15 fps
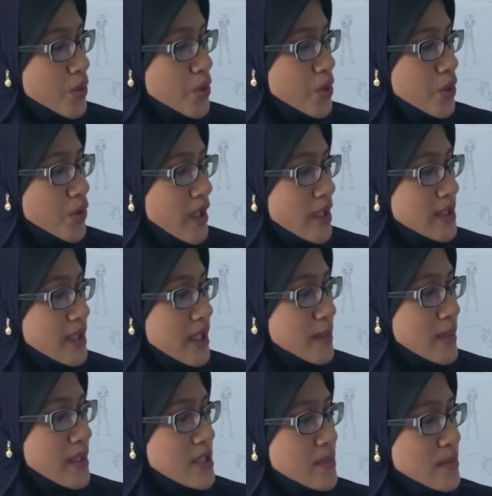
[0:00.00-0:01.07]
Your writing
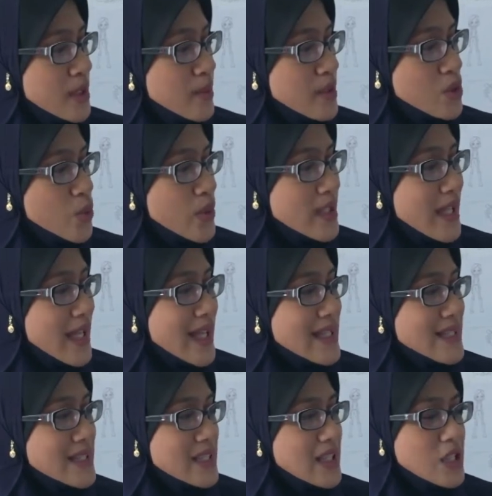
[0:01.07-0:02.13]
must be between
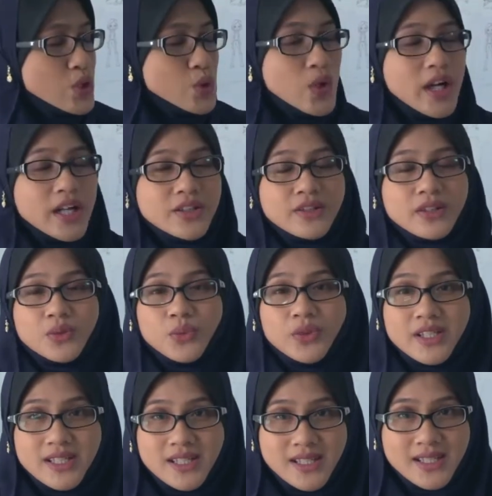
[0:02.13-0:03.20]
80 to 100
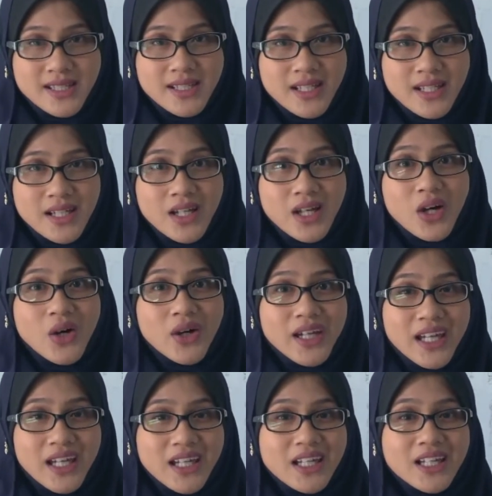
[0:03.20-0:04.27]
words.
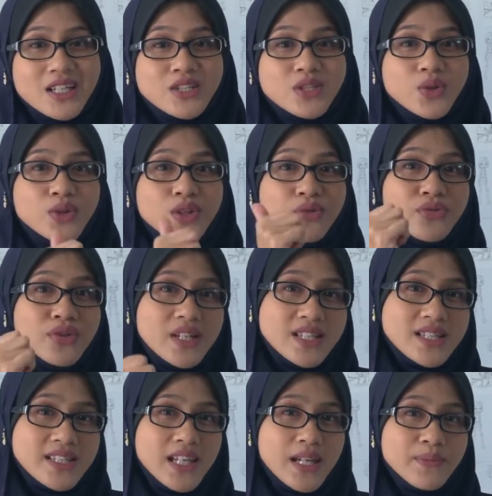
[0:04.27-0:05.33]
Okay, so the
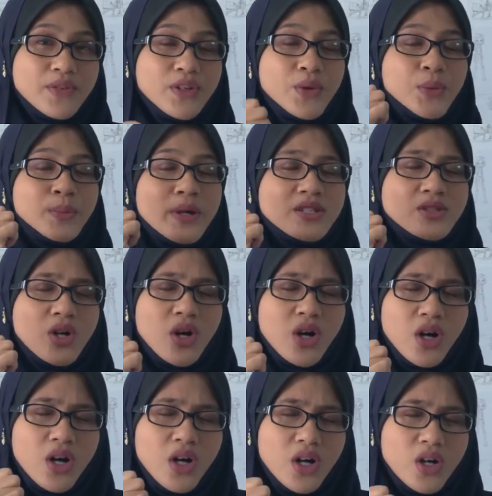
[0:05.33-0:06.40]
first tip, you must
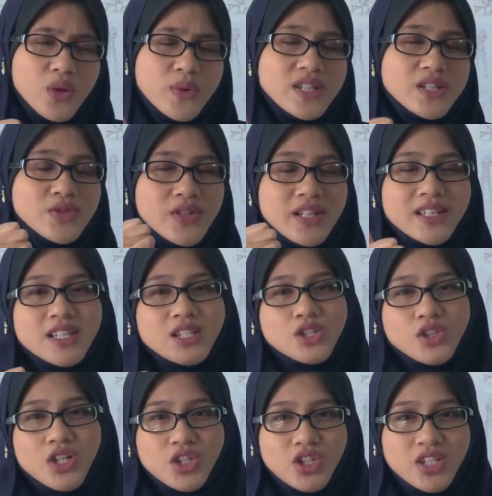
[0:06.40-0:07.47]
always read the
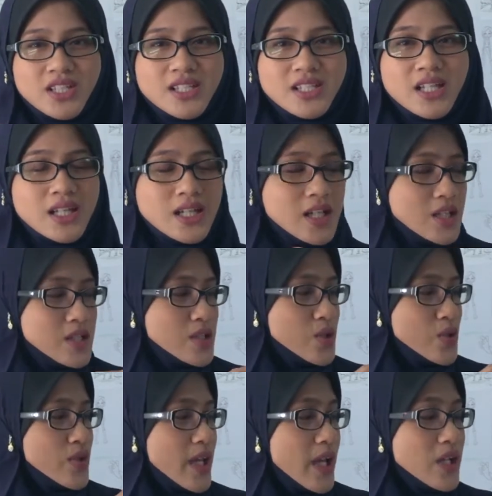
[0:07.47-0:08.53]
instructions. So
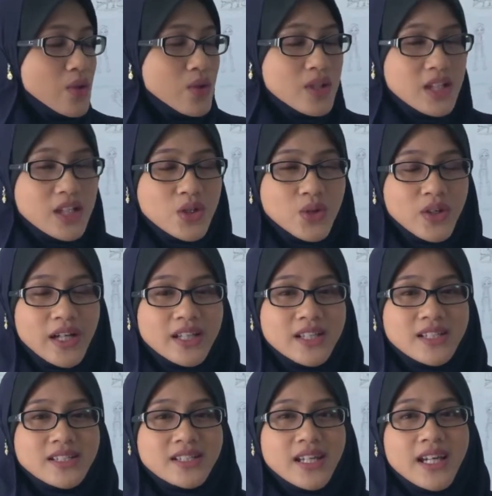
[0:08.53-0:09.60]
then only you can
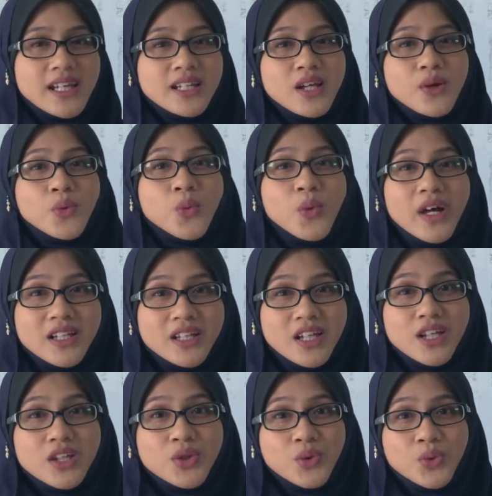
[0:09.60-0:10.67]
understand what
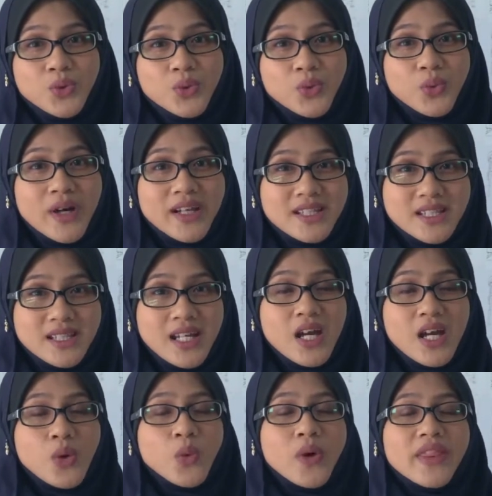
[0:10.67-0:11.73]
you want,
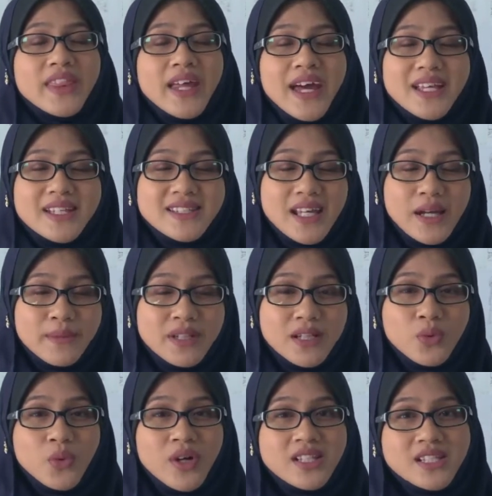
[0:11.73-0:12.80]
what the
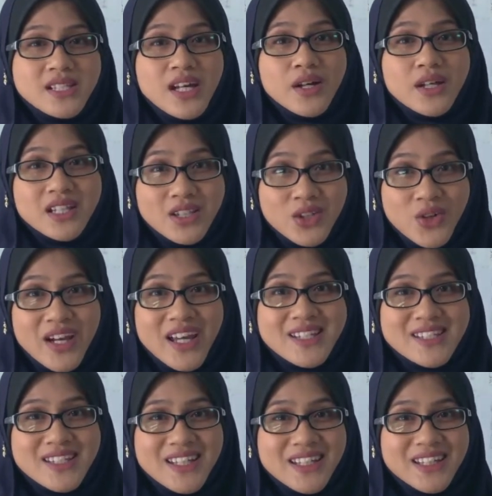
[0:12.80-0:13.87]
examiner wants in your
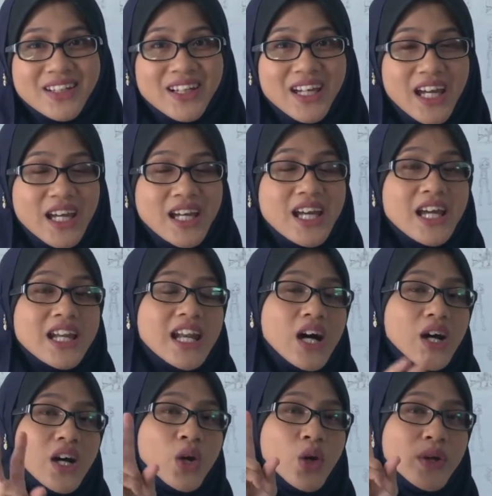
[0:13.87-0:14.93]
essay. Okay, now
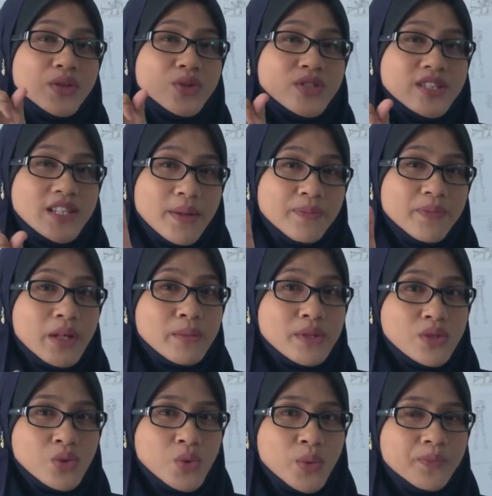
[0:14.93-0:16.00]
going to tip number
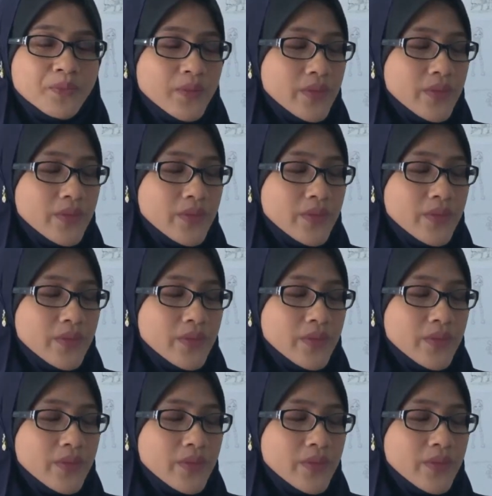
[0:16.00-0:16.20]
2. You